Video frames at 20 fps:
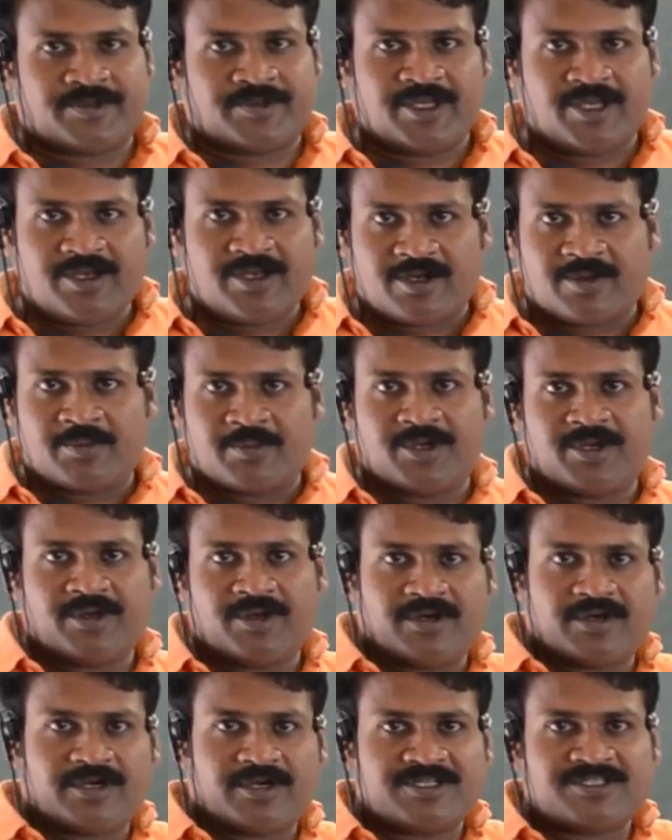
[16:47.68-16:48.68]
Rain
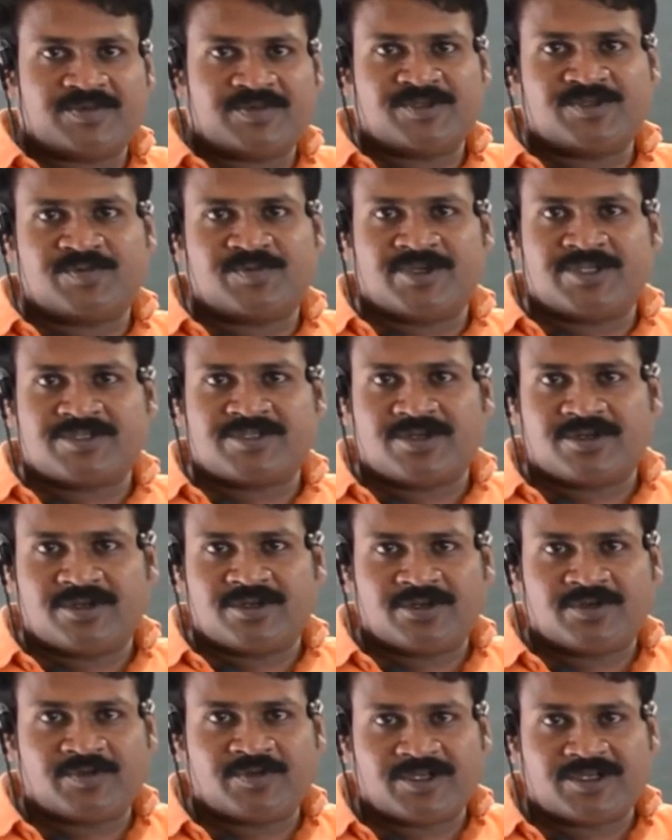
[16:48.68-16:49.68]
umbrella concept is based on
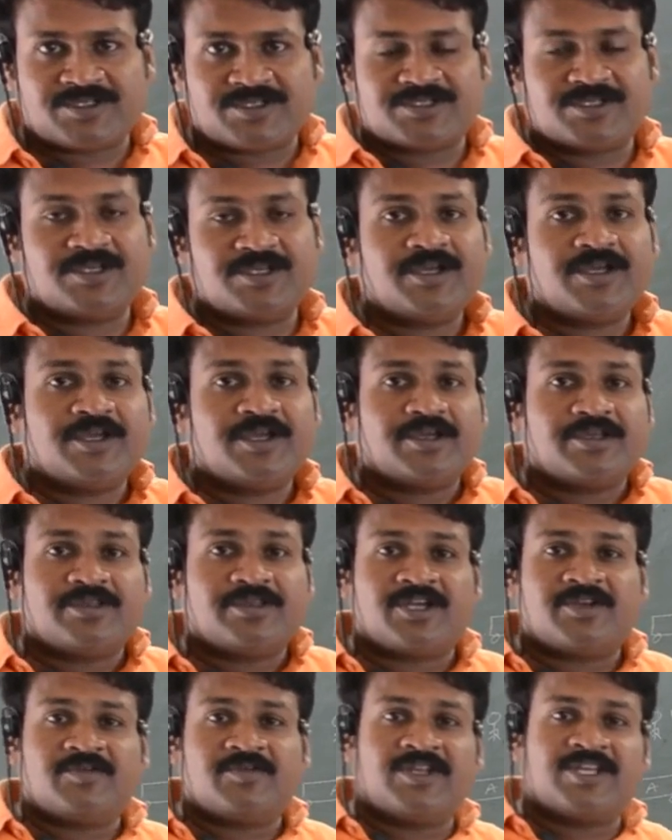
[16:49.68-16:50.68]
relative velocity
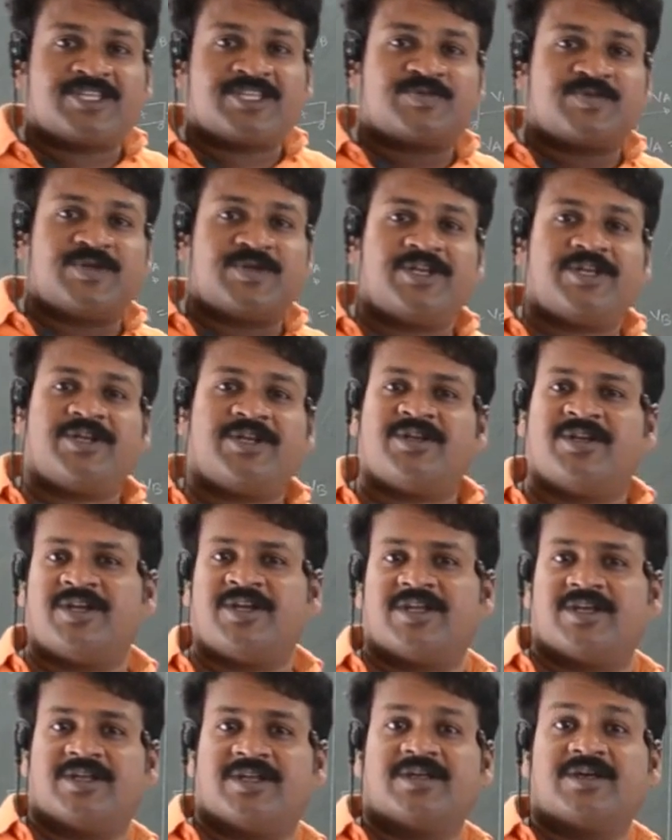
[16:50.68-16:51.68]
that we will explain in
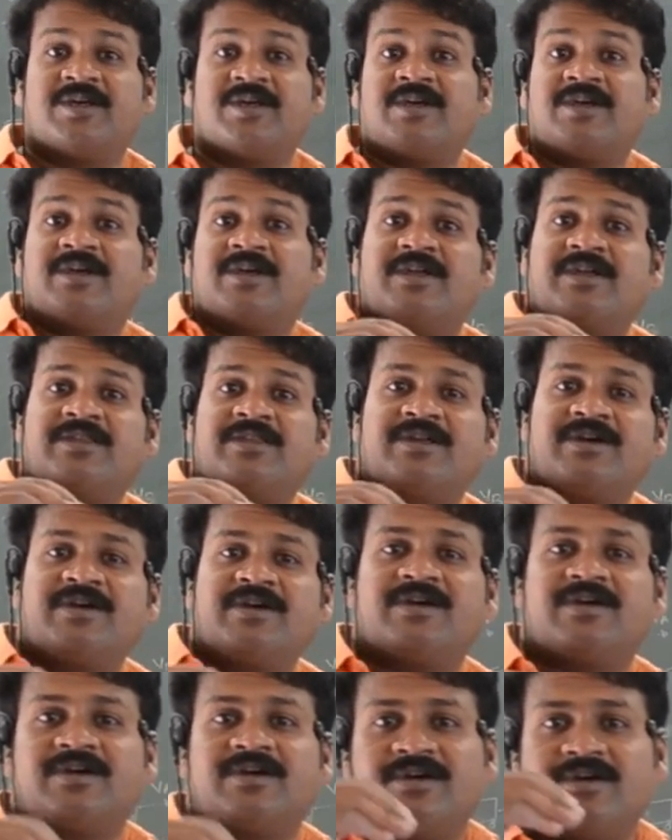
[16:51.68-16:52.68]
detail in the
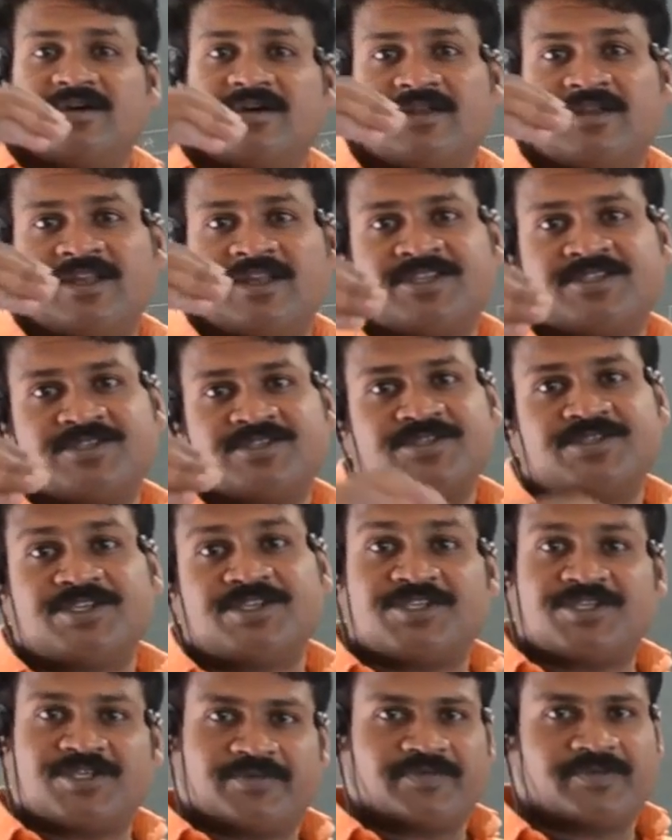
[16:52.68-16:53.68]
next
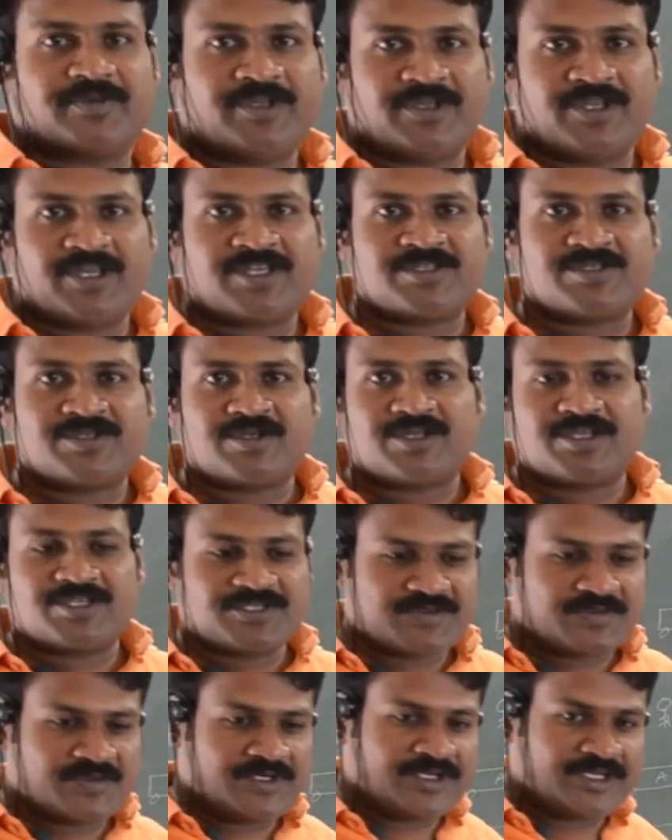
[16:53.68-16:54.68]
session. In next
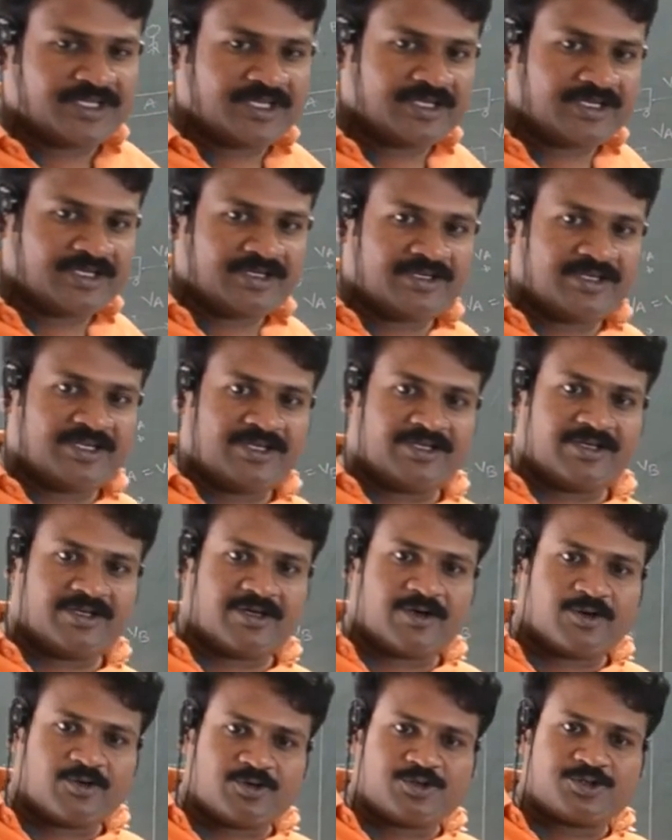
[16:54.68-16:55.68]
class we will take in detail
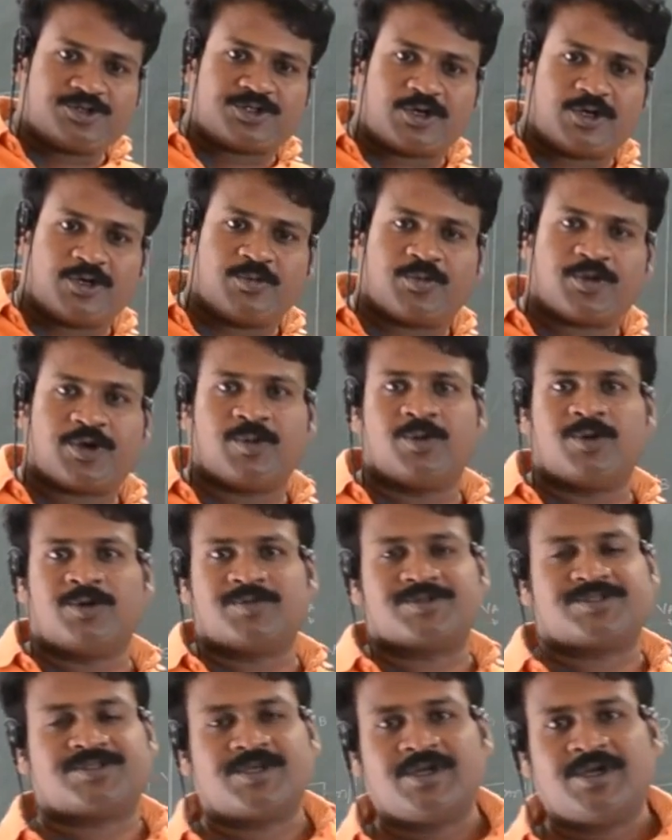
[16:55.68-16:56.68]
how to solve
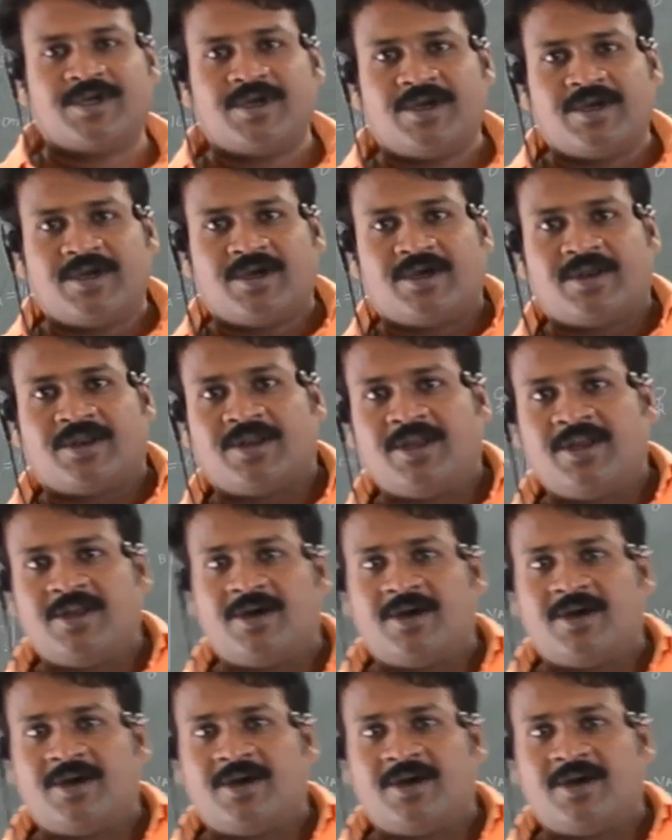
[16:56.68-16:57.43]
problems rain